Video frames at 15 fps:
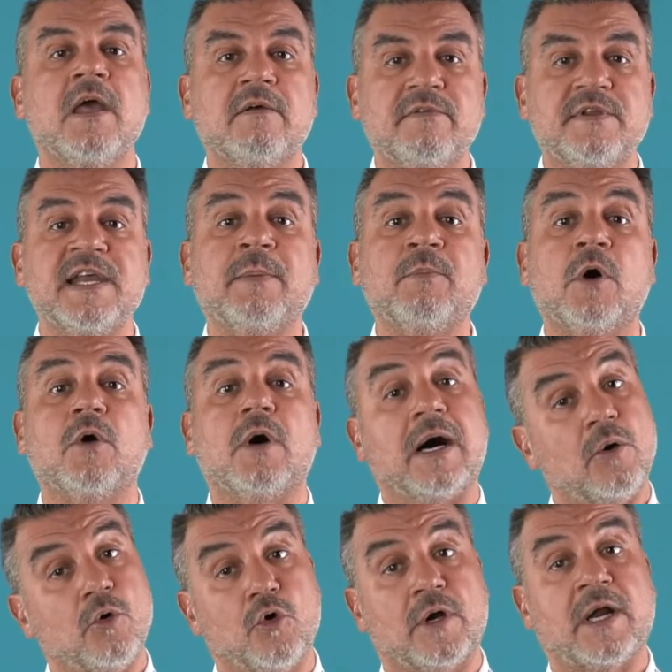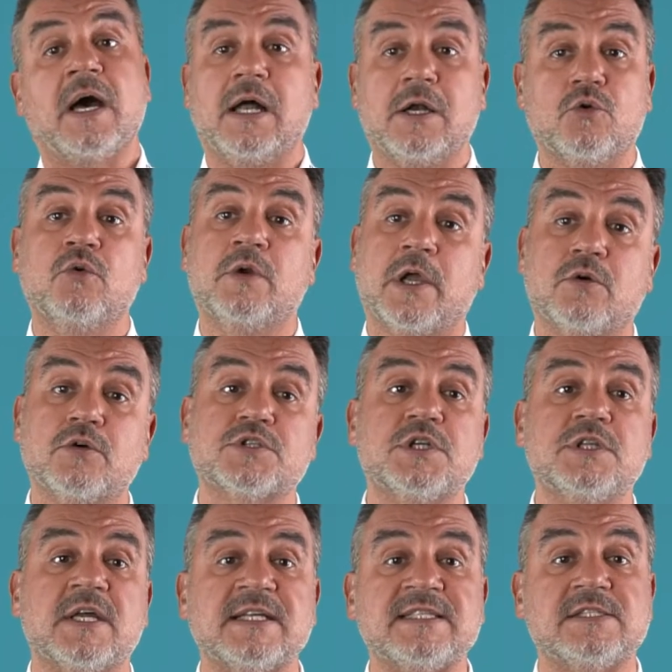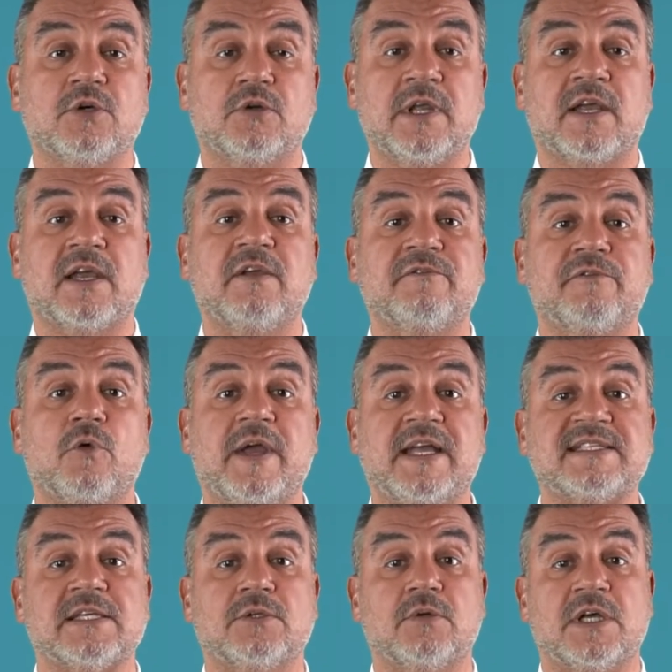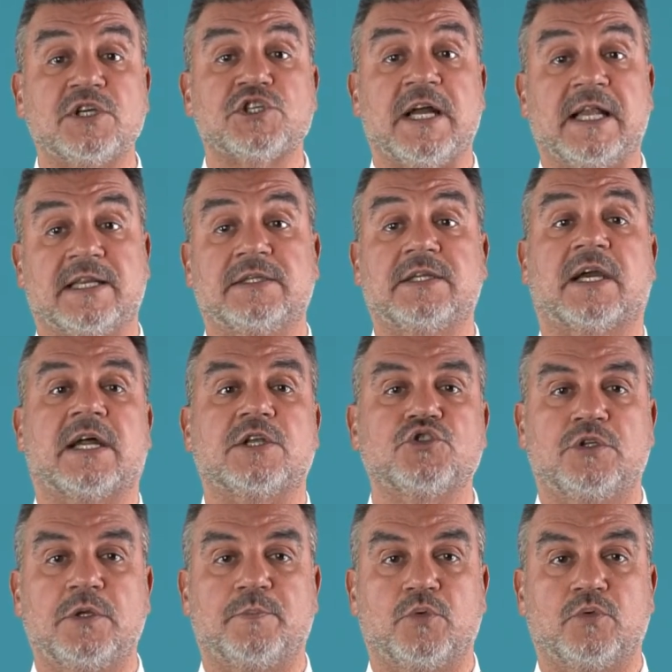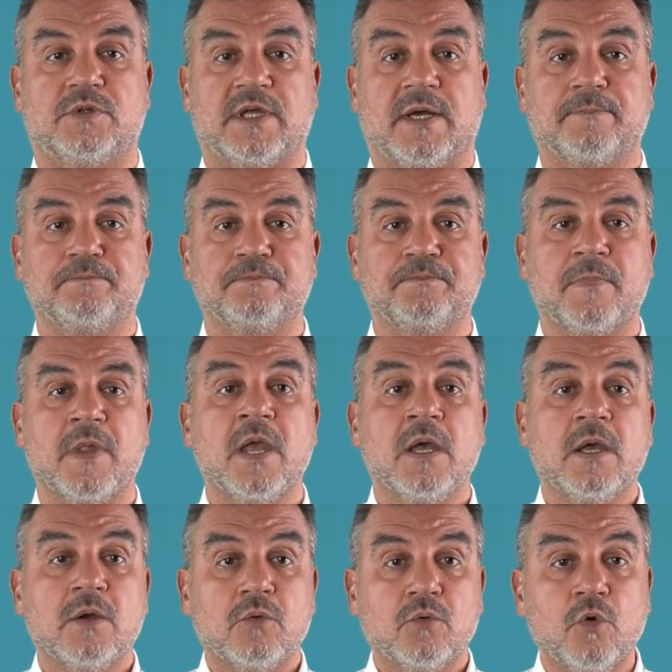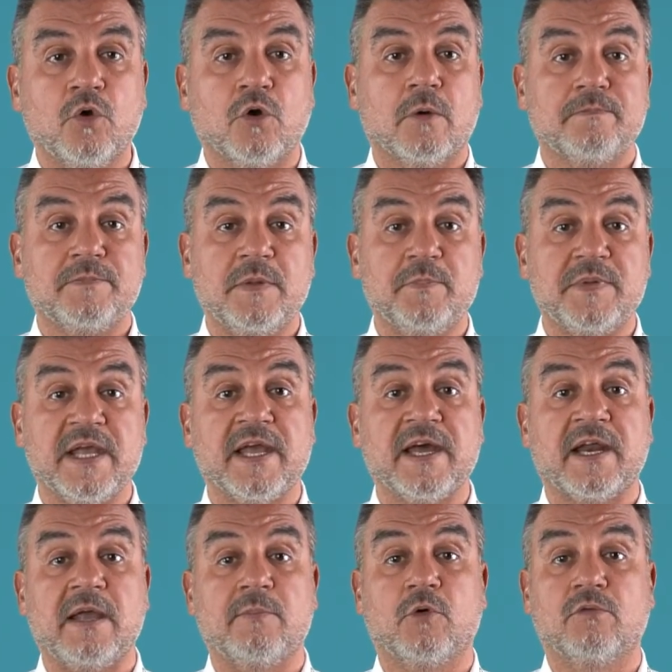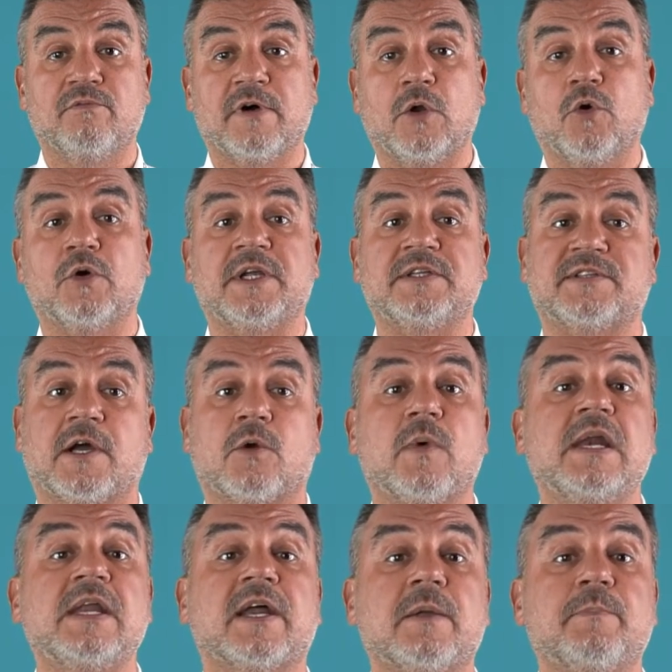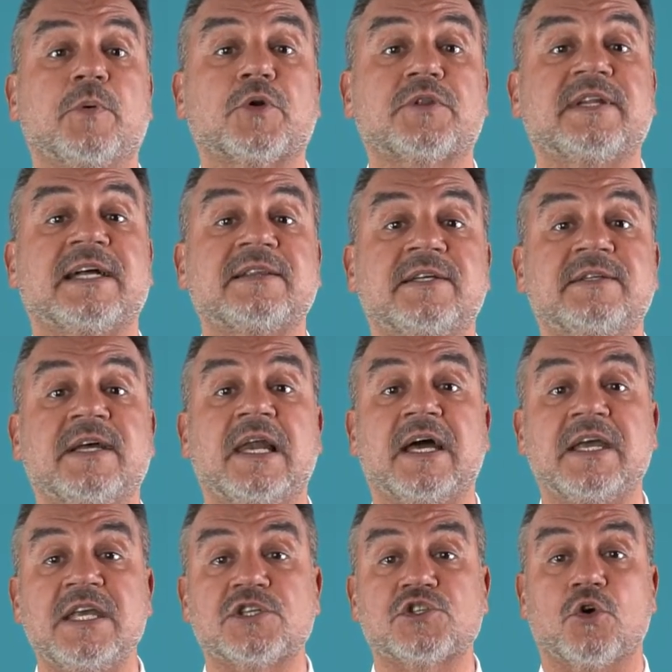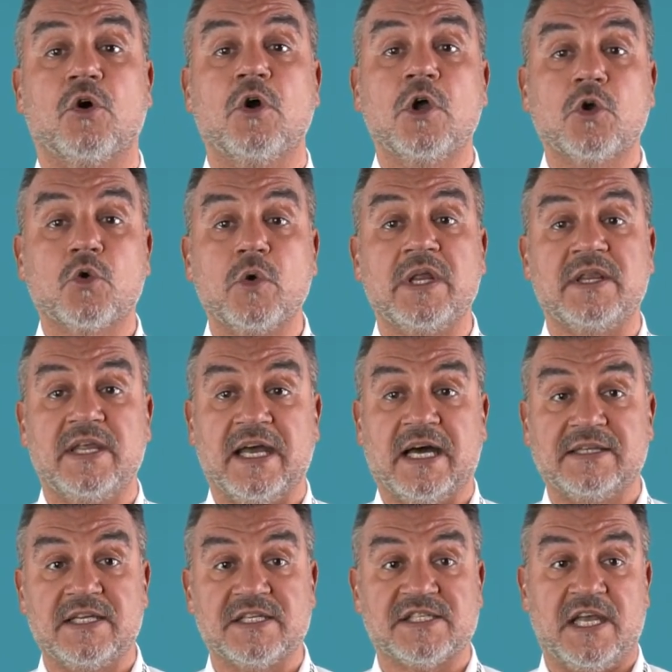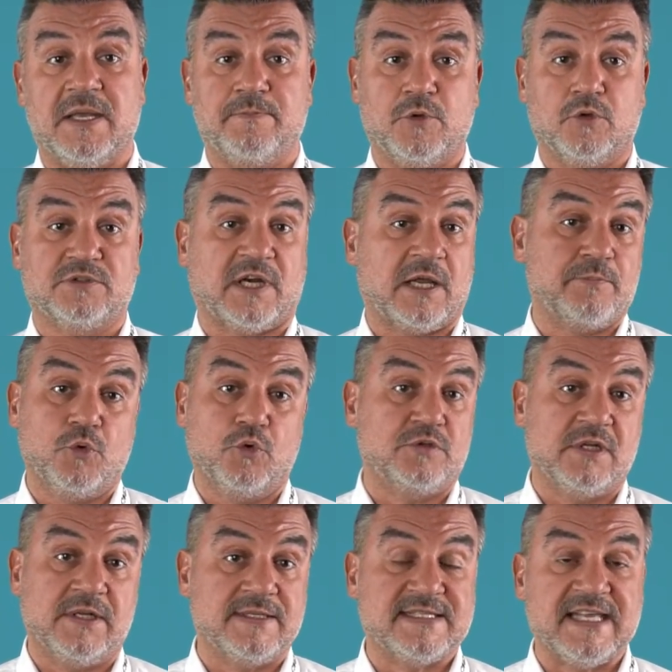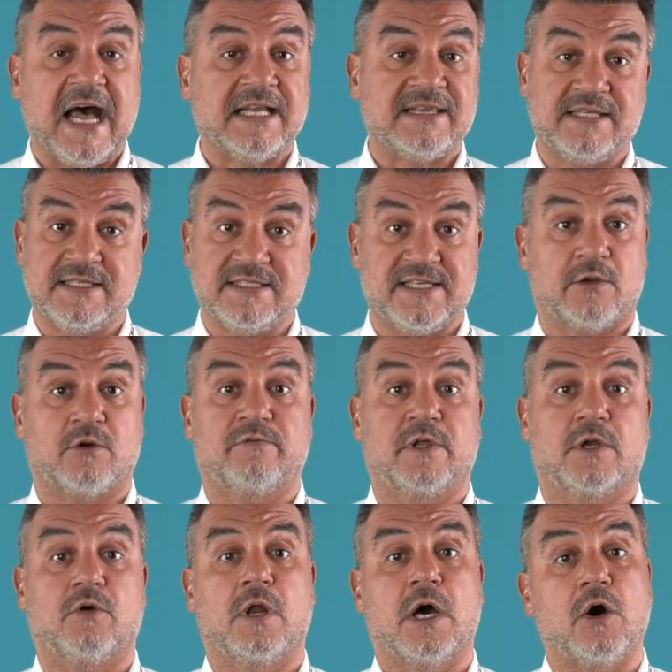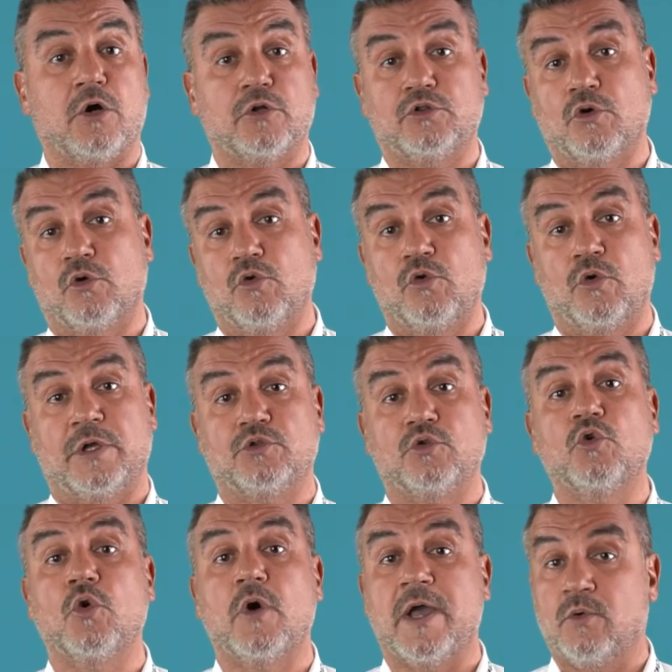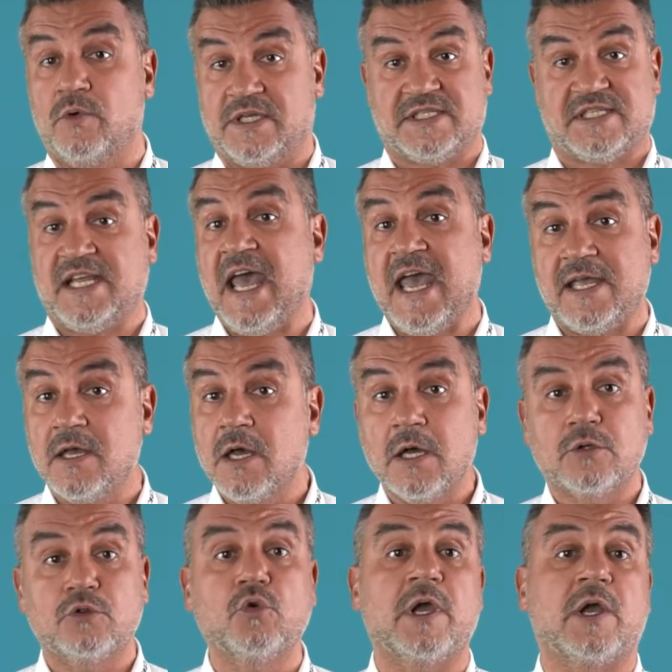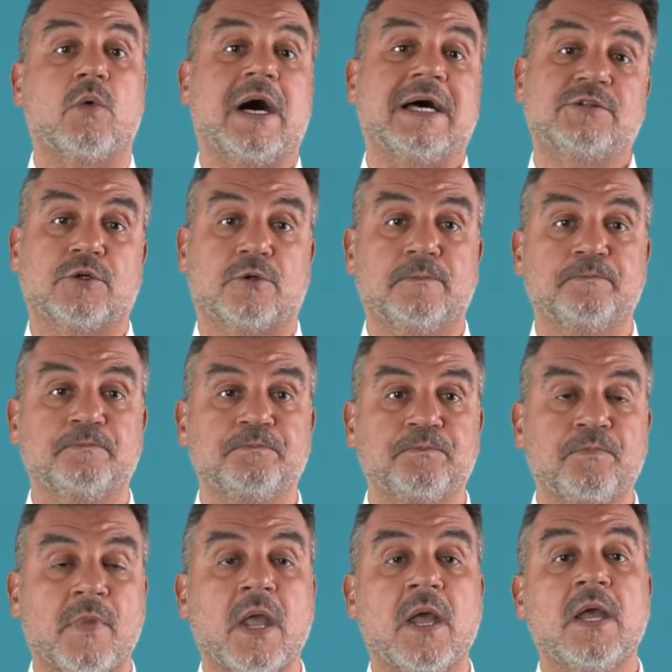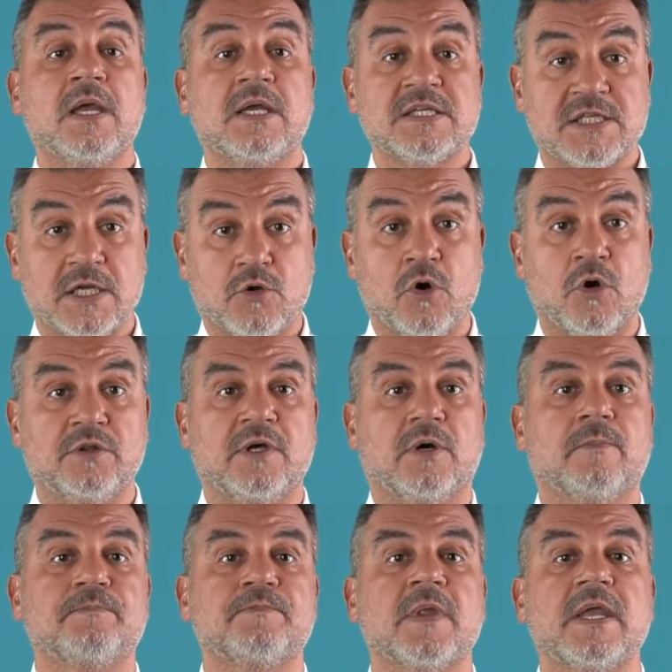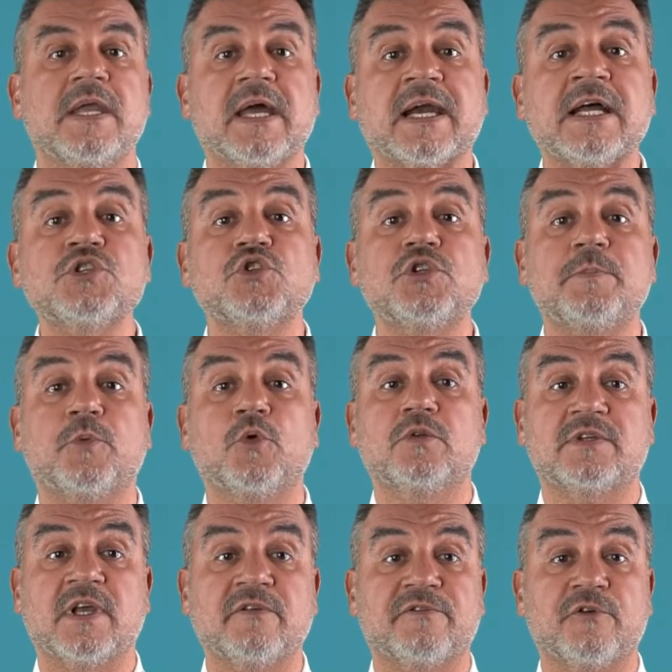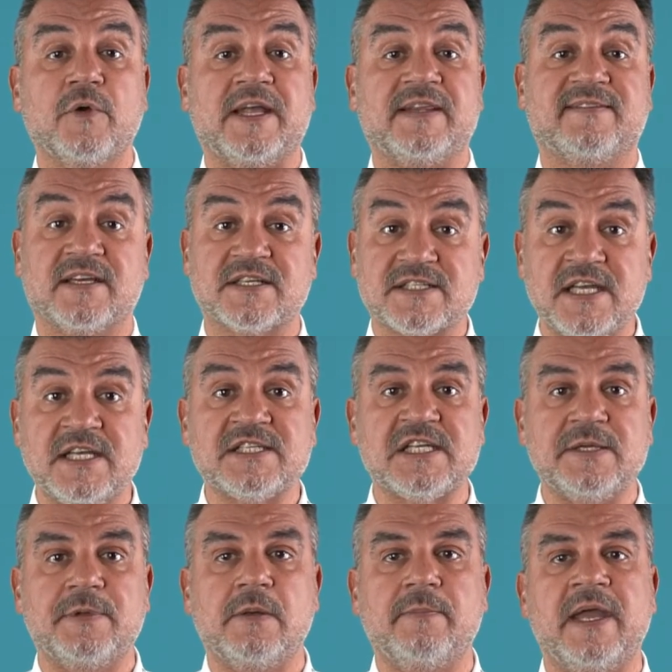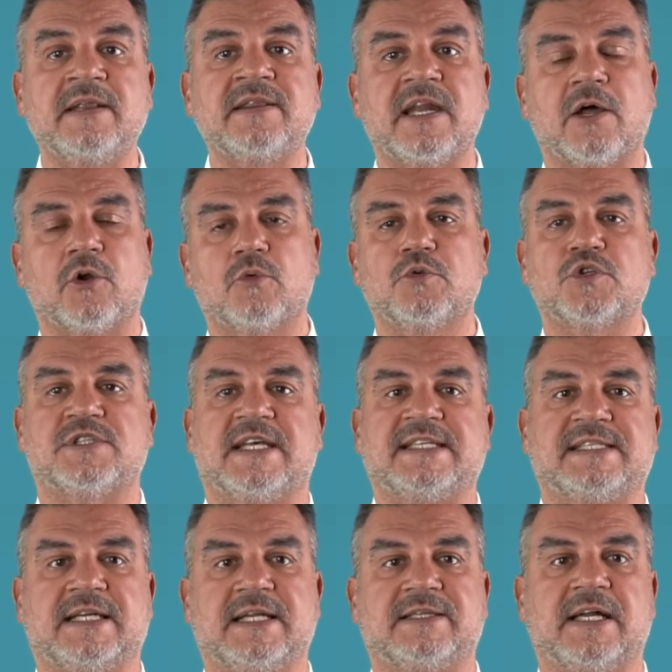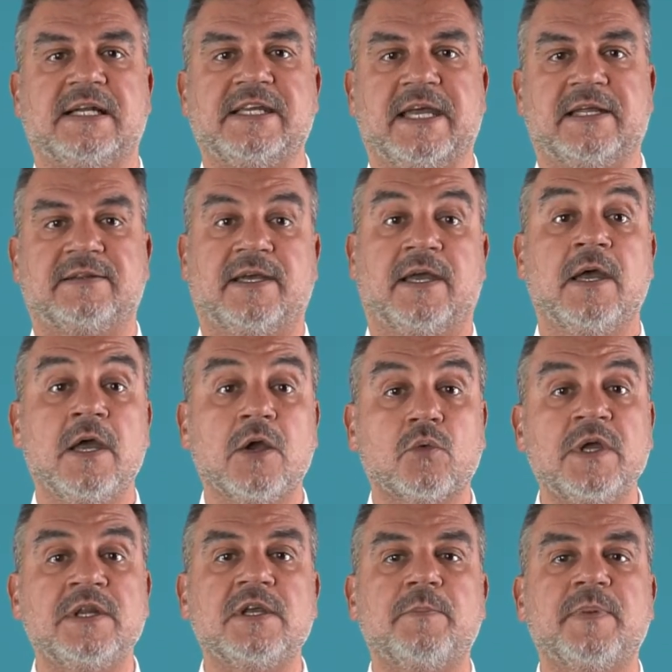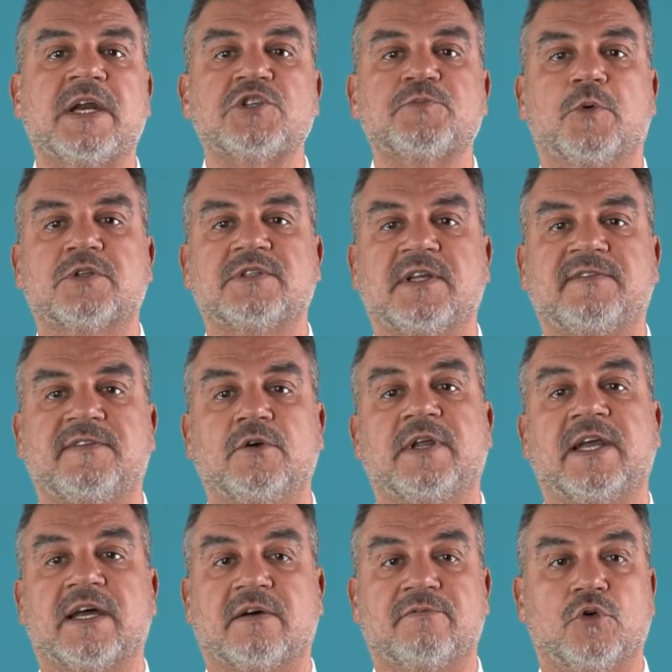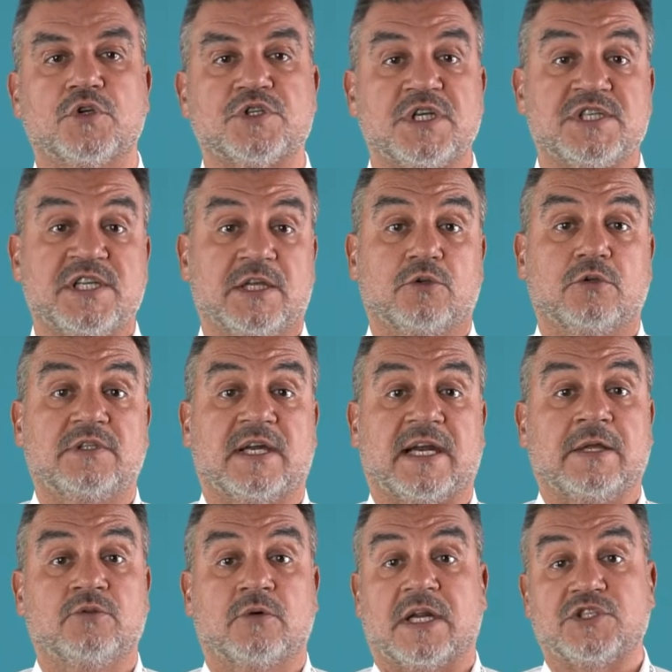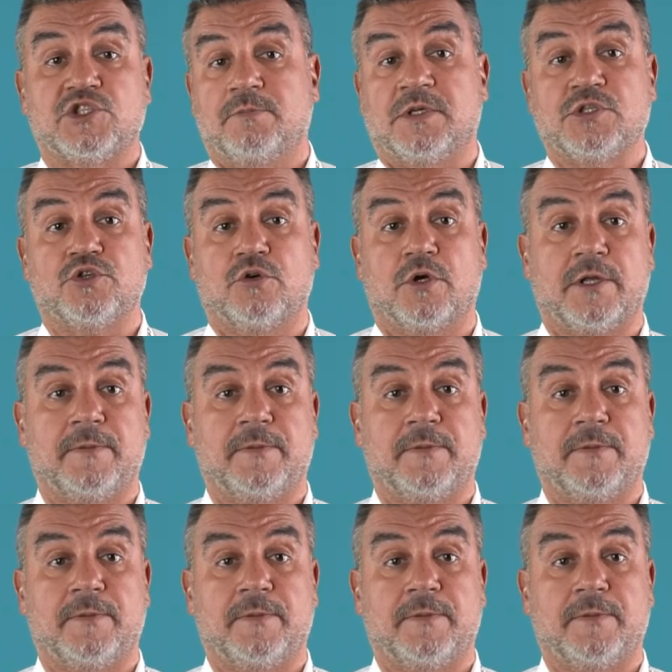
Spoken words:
Let's see now some considerations that influence the choice of the nose radius. Number 1. We will use one of the values given in ISO. So for example, among the most used, 0.8, 1.2, 1.6, 2.4. Number 2. The nose radius has a significant influence on the strength of the cutting edge, so a larger nose radius is used for heavy-duty cutting.